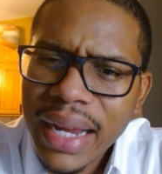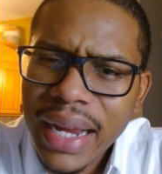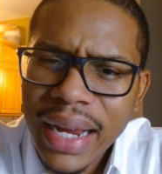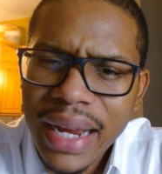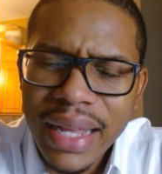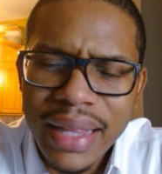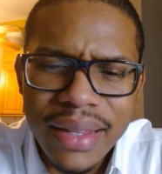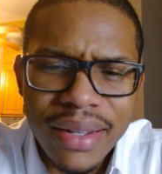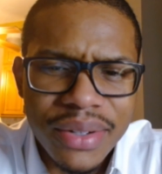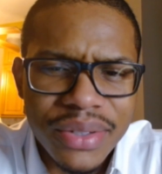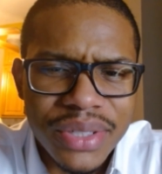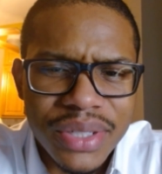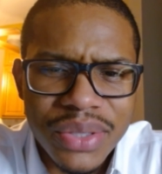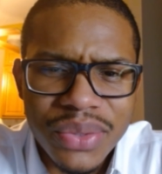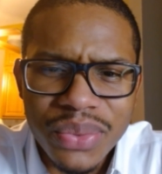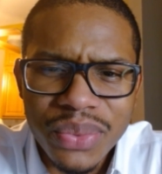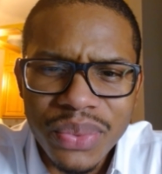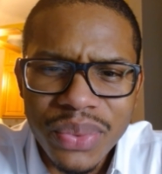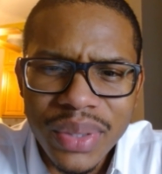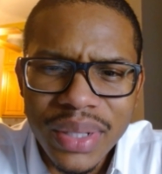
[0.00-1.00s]
And there's
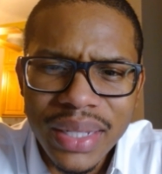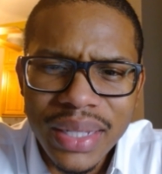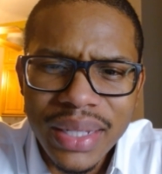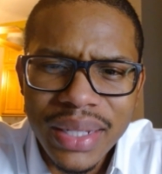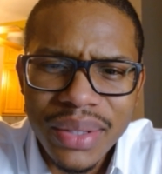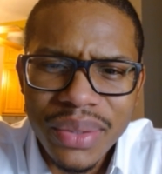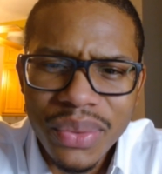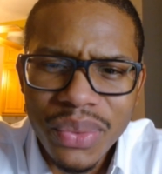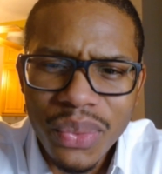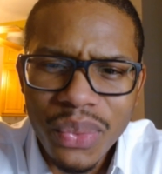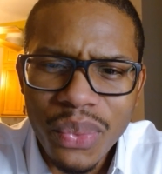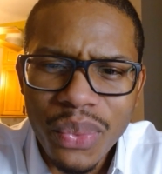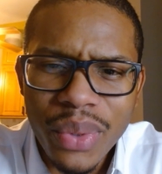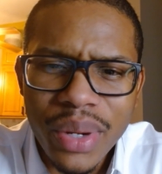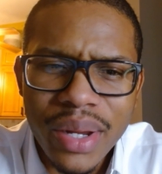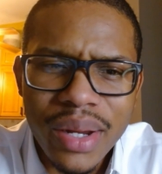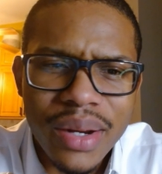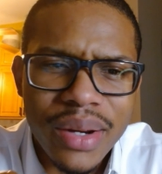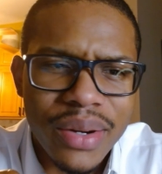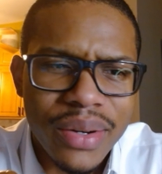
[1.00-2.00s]
this really
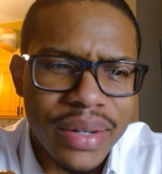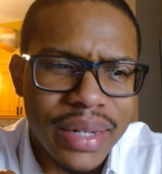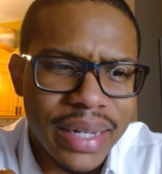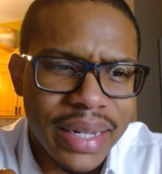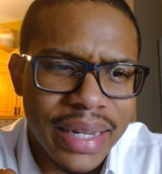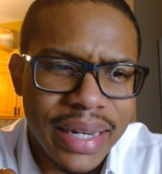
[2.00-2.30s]
weird,